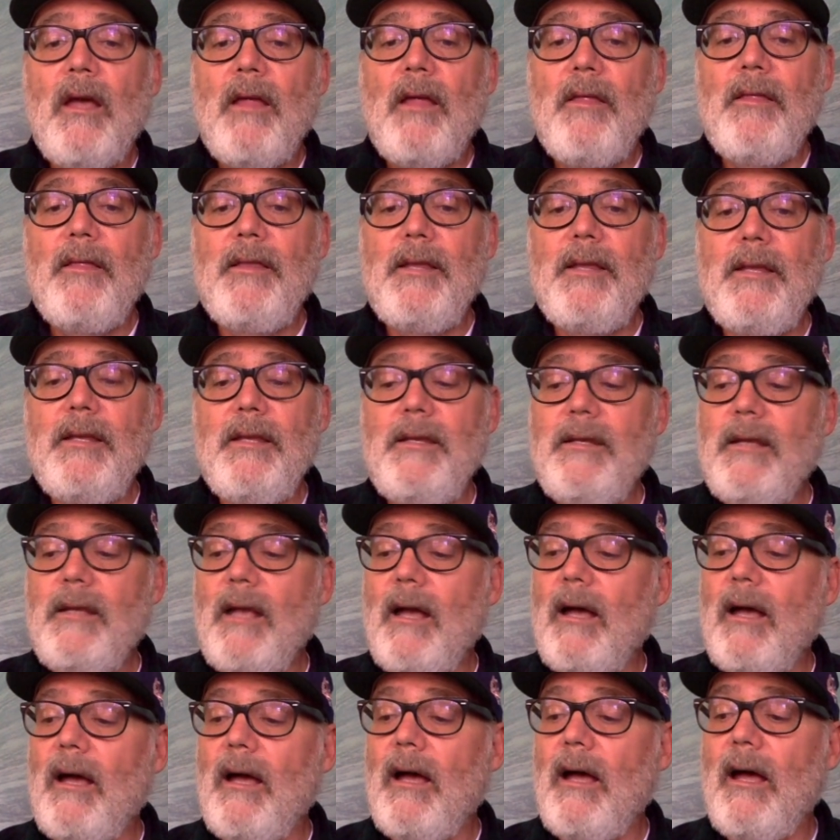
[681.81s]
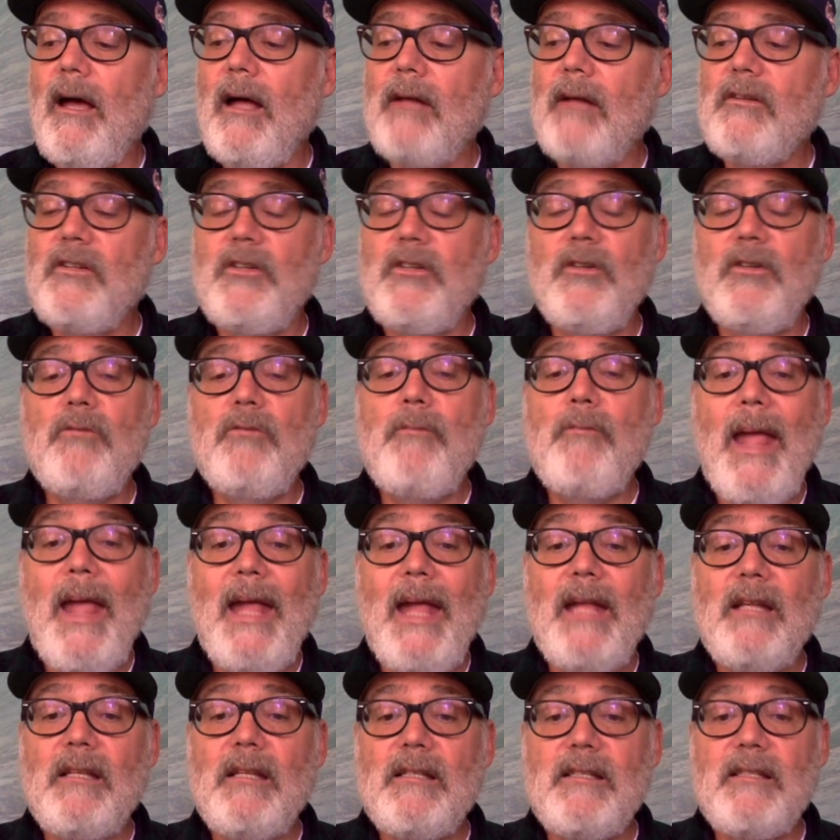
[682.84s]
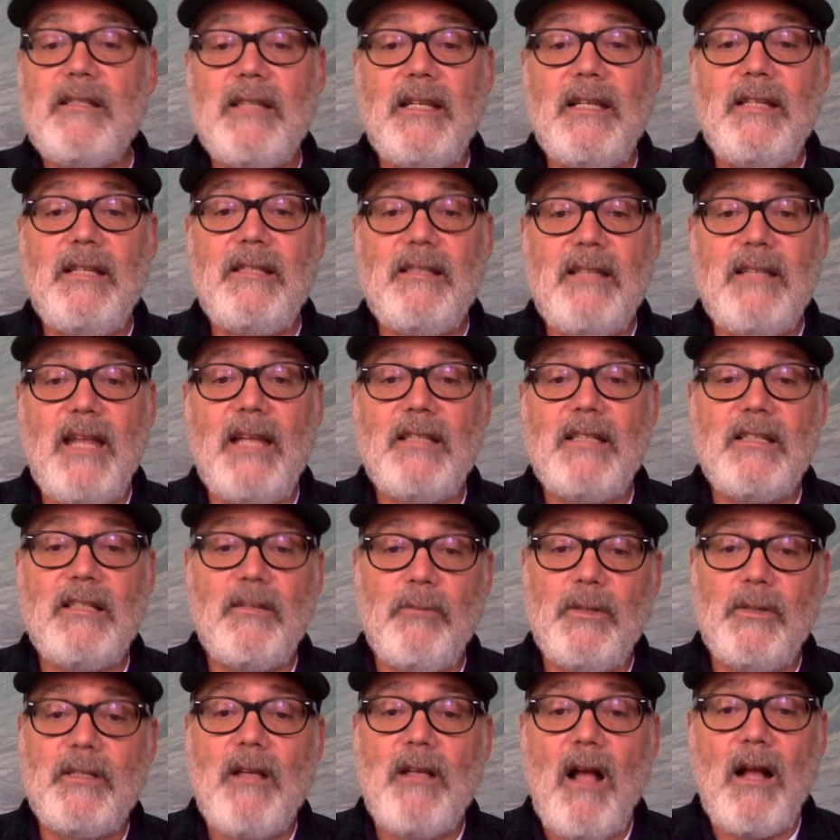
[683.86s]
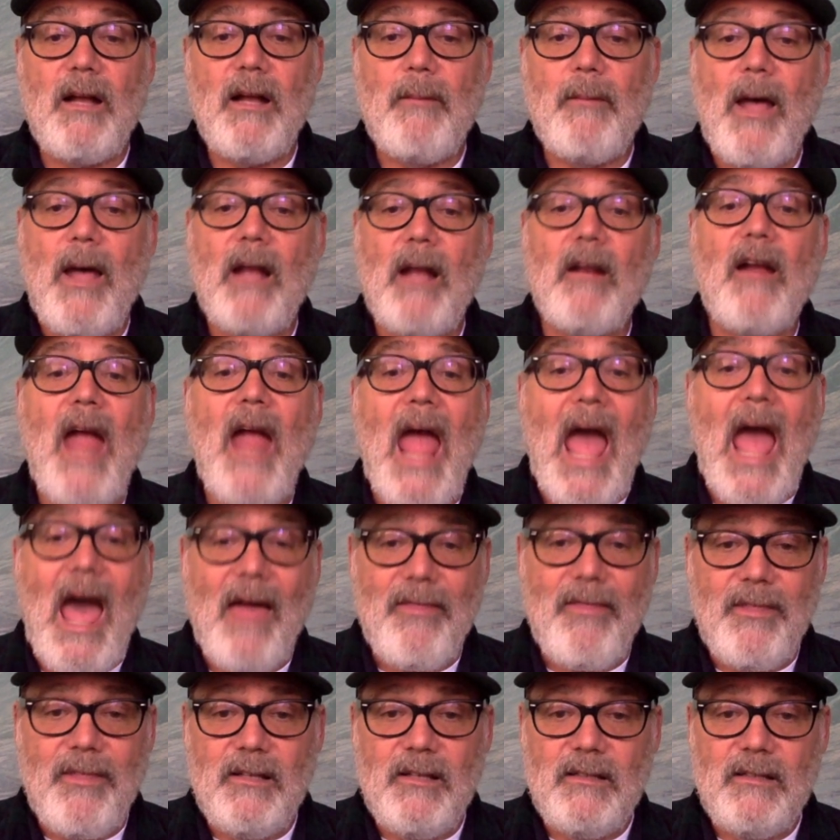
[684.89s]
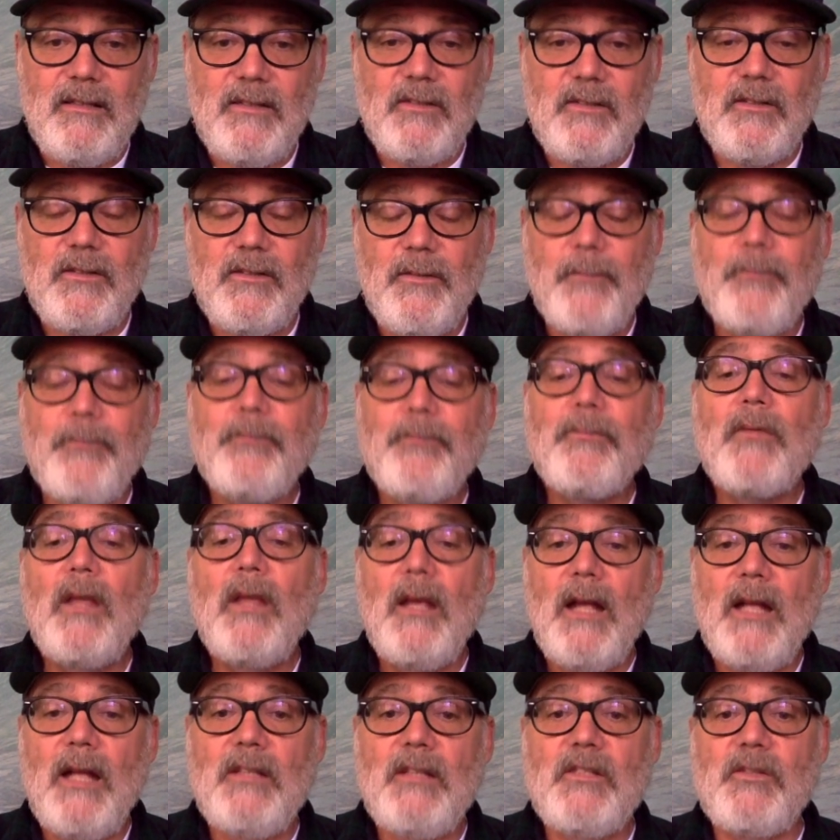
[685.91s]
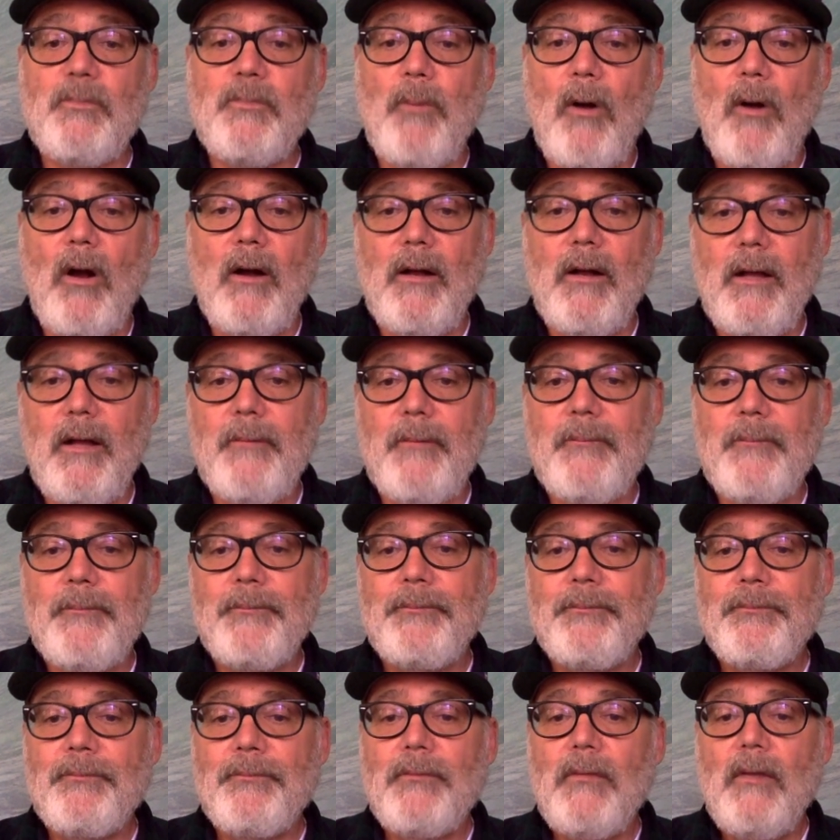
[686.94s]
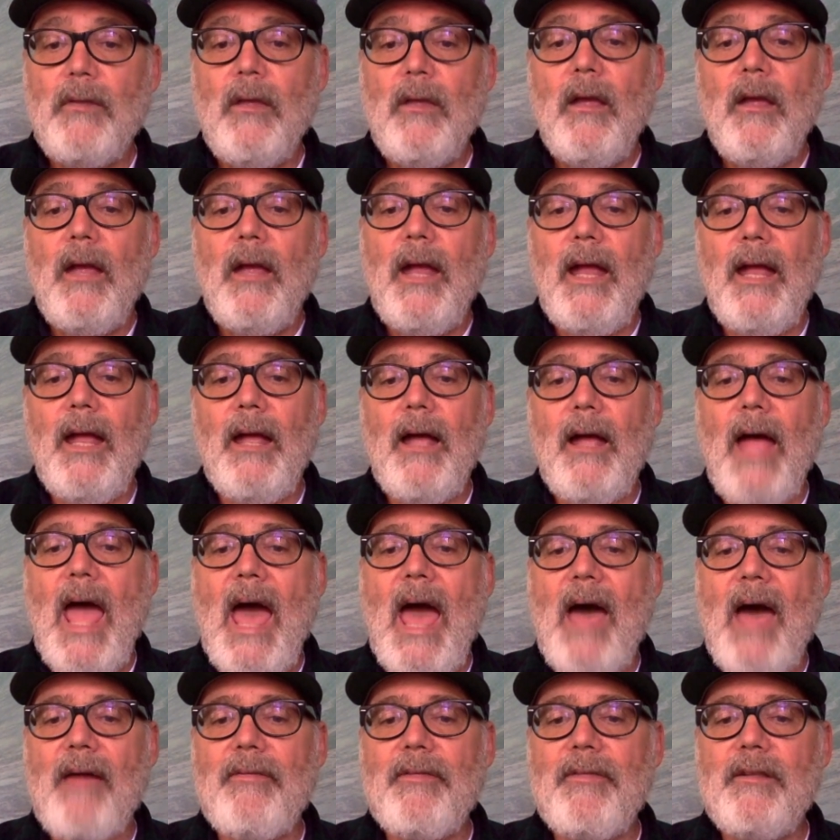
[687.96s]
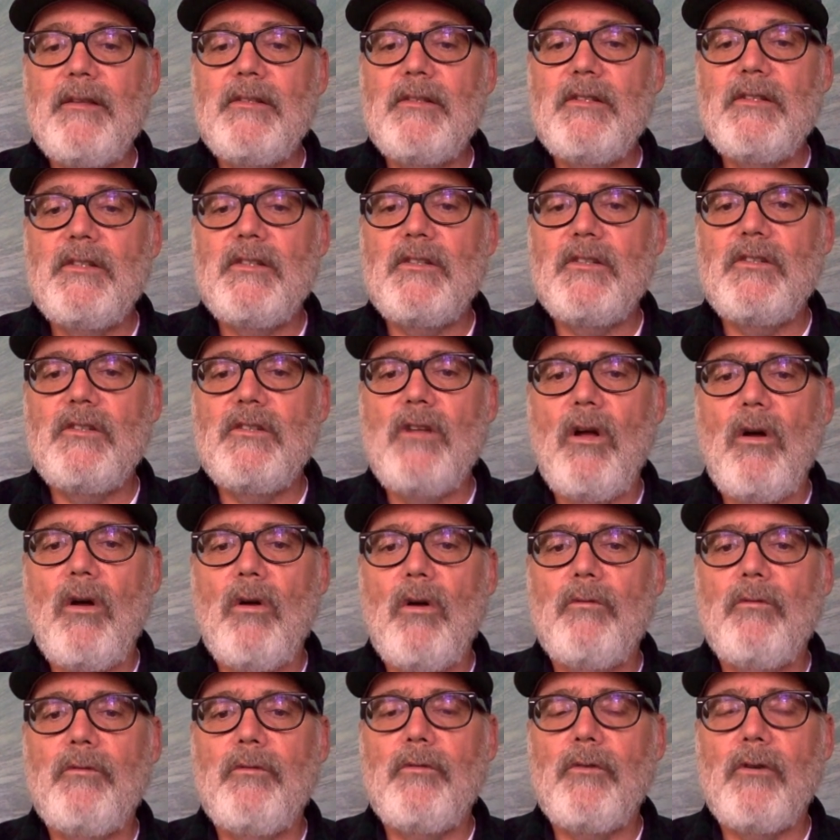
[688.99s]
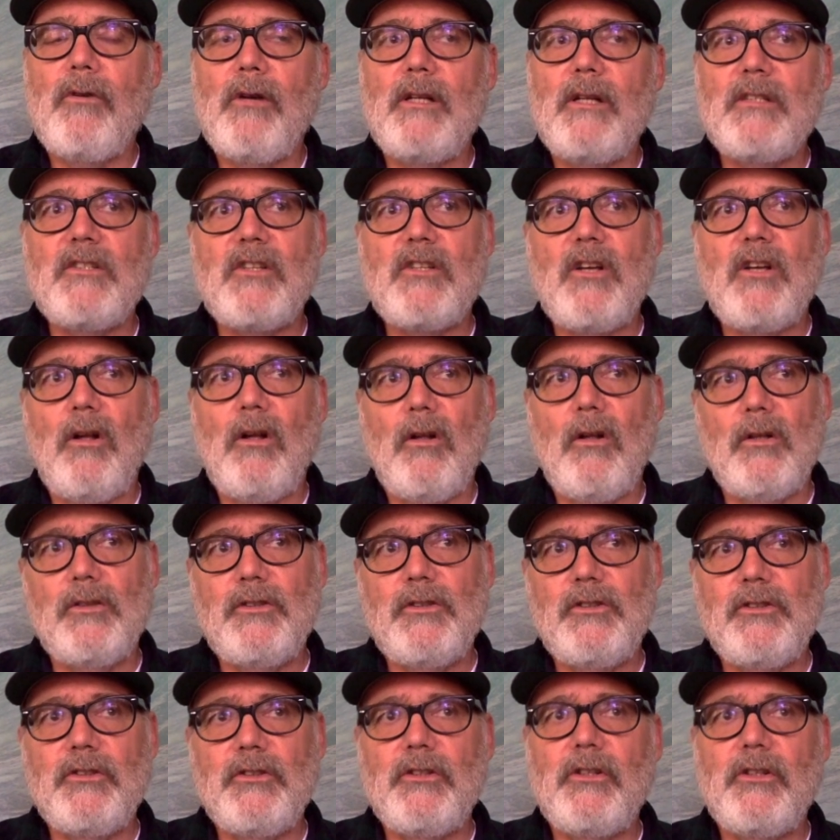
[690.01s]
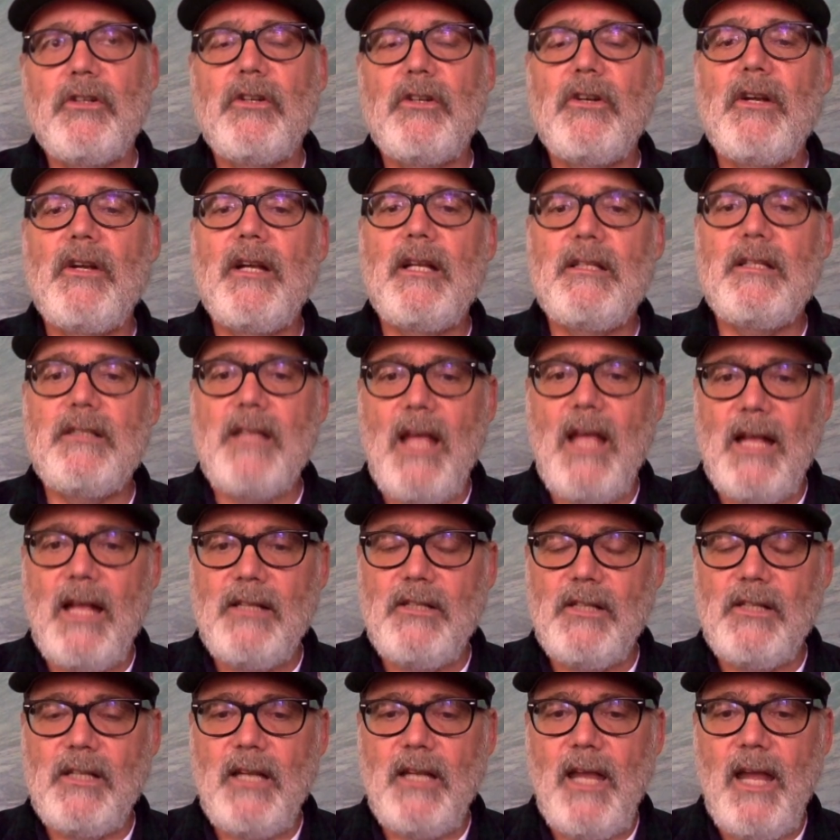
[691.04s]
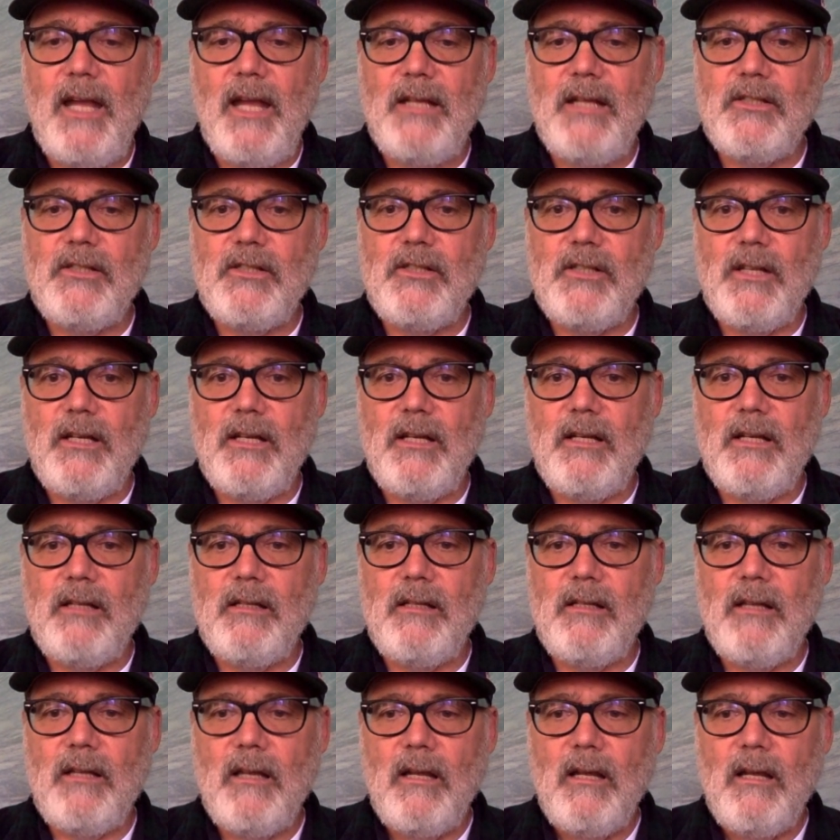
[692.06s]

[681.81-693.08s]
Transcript: The two main city-states that we talk about are Athens and Sparta. Athens is known for its culture, its education,